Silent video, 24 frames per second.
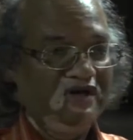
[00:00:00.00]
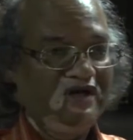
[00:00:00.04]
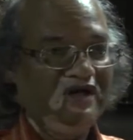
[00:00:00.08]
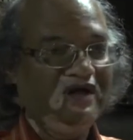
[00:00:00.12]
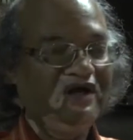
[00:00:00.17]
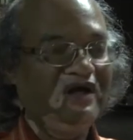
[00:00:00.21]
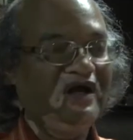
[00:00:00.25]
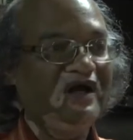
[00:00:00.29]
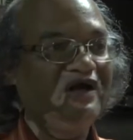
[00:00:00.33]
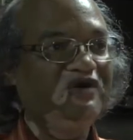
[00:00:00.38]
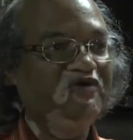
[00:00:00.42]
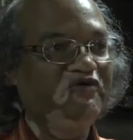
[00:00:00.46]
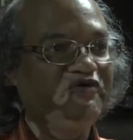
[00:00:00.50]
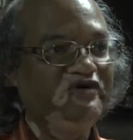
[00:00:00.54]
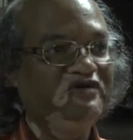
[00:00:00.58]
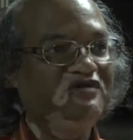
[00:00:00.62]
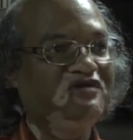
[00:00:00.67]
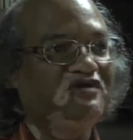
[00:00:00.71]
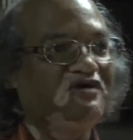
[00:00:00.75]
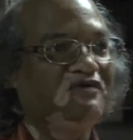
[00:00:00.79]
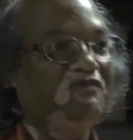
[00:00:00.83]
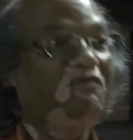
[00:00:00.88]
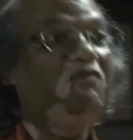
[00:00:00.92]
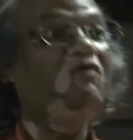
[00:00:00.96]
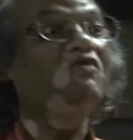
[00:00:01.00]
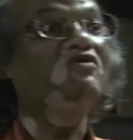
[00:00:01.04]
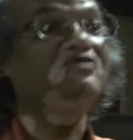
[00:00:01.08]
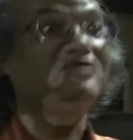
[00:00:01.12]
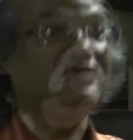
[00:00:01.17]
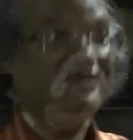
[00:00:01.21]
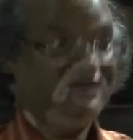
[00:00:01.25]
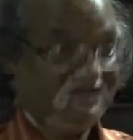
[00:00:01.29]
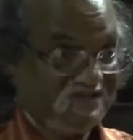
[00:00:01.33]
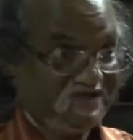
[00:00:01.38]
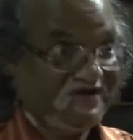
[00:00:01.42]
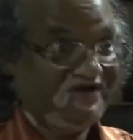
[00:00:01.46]
in line with the
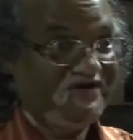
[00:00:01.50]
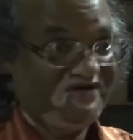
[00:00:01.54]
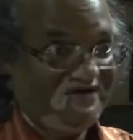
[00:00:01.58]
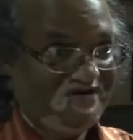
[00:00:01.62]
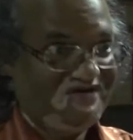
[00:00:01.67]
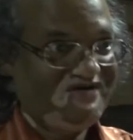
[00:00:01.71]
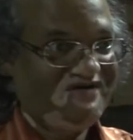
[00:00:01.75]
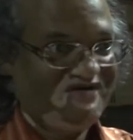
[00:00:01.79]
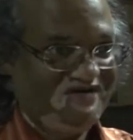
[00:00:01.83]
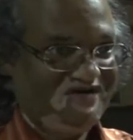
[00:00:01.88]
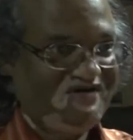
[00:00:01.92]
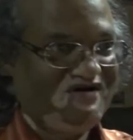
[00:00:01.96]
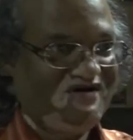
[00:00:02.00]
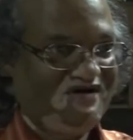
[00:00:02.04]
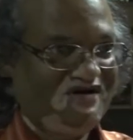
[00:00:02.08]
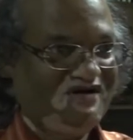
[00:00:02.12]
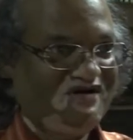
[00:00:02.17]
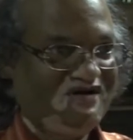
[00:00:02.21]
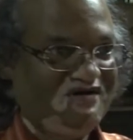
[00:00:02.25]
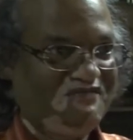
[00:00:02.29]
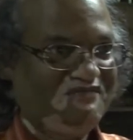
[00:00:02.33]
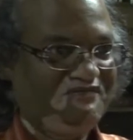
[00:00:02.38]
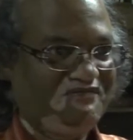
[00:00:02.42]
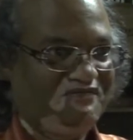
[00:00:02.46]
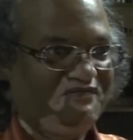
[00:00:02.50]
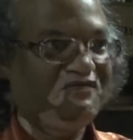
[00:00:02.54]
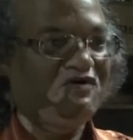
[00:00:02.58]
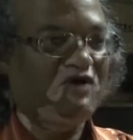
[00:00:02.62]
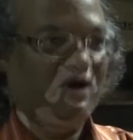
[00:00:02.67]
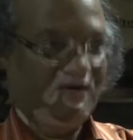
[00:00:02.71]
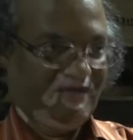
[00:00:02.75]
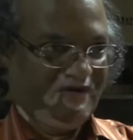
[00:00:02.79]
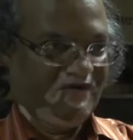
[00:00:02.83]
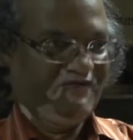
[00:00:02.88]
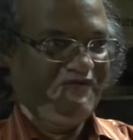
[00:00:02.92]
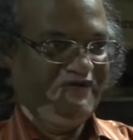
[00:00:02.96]
fourth state
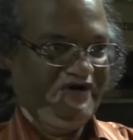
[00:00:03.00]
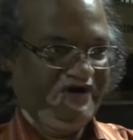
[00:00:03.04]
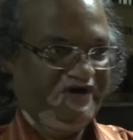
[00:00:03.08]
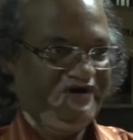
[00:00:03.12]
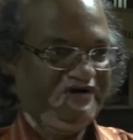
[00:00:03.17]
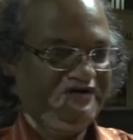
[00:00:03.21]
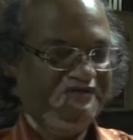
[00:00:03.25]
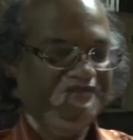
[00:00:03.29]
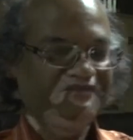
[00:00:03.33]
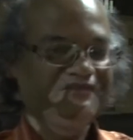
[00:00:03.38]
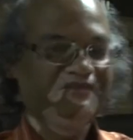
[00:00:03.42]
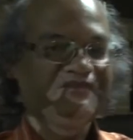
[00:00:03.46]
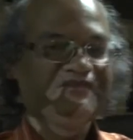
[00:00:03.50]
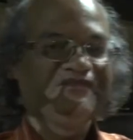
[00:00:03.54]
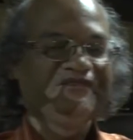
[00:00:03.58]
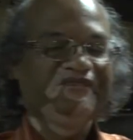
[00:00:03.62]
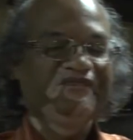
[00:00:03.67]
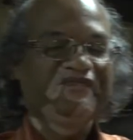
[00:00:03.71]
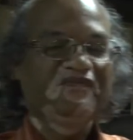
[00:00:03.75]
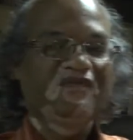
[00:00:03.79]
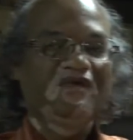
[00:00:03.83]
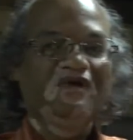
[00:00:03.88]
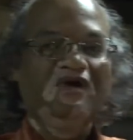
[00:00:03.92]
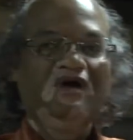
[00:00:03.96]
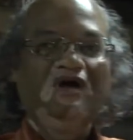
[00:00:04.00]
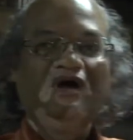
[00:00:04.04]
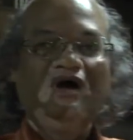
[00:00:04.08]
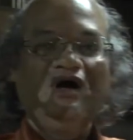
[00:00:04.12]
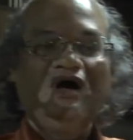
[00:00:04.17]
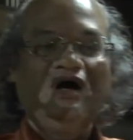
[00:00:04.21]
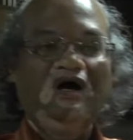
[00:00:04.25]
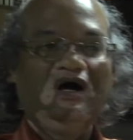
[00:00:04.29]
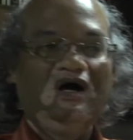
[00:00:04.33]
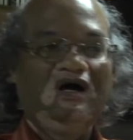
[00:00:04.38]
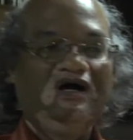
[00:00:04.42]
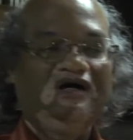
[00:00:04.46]
government.
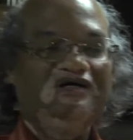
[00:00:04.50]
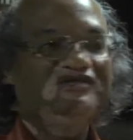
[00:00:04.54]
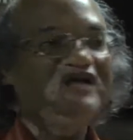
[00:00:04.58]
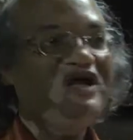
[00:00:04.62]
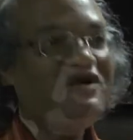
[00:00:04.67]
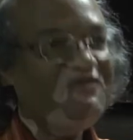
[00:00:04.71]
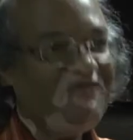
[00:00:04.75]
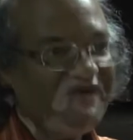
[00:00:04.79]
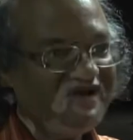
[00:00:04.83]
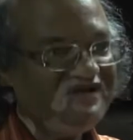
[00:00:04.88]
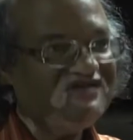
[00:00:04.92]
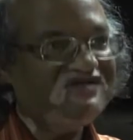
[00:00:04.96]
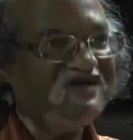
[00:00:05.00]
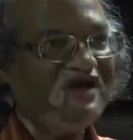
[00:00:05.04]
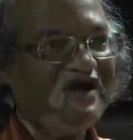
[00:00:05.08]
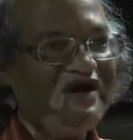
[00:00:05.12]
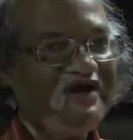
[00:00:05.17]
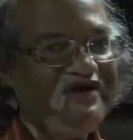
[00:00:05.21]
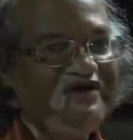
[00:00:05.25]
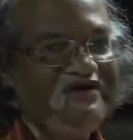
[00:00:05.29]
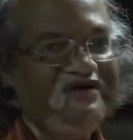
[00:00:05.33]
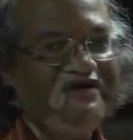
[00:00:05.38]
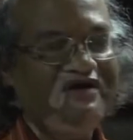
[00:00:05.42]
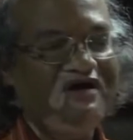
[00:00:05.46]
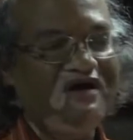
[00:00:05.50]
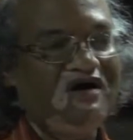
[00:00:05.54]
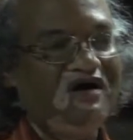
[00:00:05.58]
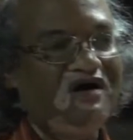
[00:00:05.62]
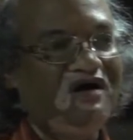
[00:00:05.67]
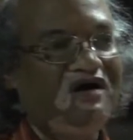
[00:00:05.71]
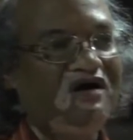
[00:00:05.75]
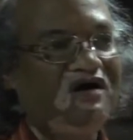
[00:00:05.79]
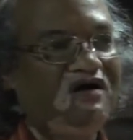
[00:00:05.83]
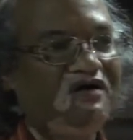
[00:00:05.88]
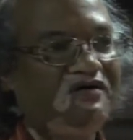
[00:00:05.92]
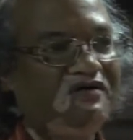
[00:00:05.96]
Side by side,
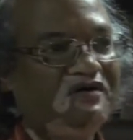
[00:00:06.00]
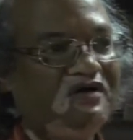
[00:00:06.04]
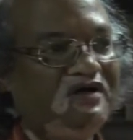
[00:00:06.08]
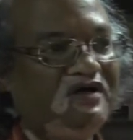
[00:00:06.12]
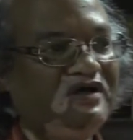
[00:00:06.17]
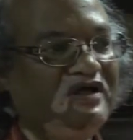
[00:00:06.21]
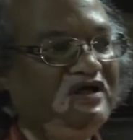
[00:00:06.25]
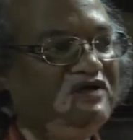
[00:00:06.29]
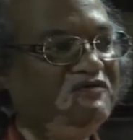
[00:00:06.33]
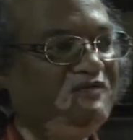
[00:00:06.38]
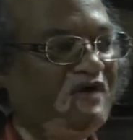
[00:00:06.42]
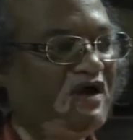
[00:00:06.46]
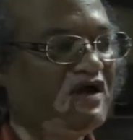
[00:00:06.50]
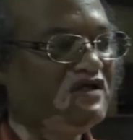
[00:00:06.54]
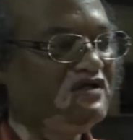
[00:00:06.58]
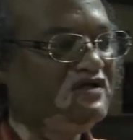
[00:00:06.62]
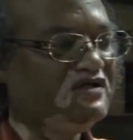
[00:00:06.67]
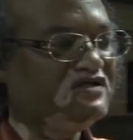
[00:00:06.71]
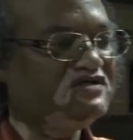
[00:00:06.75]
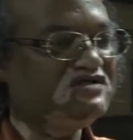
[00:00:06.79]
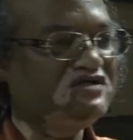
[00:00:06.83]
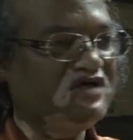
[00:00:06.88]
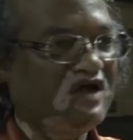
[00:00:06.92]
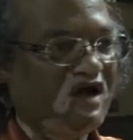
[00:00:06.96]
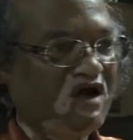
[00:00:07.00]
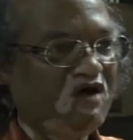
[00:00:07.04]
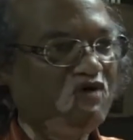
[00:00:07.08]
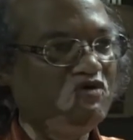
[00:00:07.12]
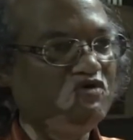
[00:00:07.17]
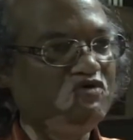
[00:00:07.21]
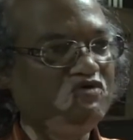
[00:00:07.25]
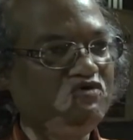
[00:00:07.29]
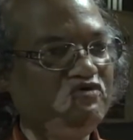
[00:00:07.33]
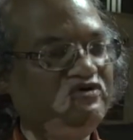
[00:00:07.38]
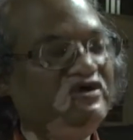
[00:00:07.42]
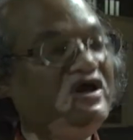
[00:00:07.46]
in Bangladesh now
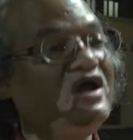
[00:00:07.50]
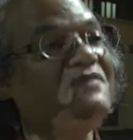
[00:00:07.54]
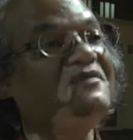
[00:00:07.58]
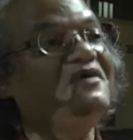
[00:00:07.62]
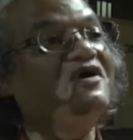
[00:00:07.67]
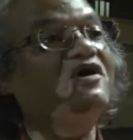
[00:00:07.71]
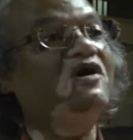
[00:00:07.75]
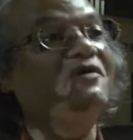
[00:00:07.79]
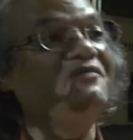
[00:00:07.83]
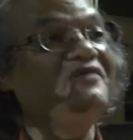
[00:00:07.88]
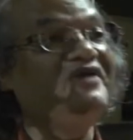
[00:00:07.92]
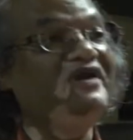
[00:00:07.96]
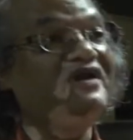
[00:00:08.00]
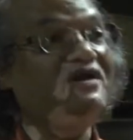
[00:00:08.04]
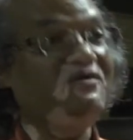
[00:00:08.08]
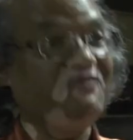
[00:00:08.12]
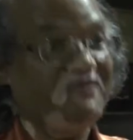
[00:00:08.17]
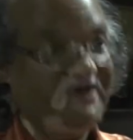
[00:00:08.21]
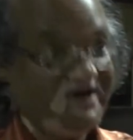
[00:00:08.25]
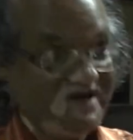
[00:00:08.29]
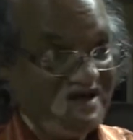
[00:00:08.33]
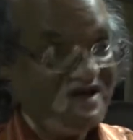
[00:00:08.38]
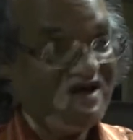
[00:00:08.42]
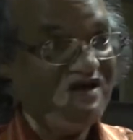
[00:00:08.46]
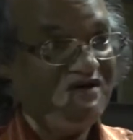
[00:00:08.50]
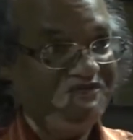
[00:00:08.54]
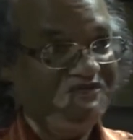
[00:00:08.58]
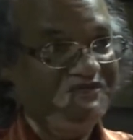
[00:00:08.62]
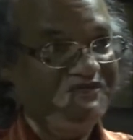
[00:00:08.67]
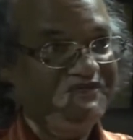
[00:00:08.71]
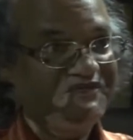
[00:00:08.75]
we have a community media.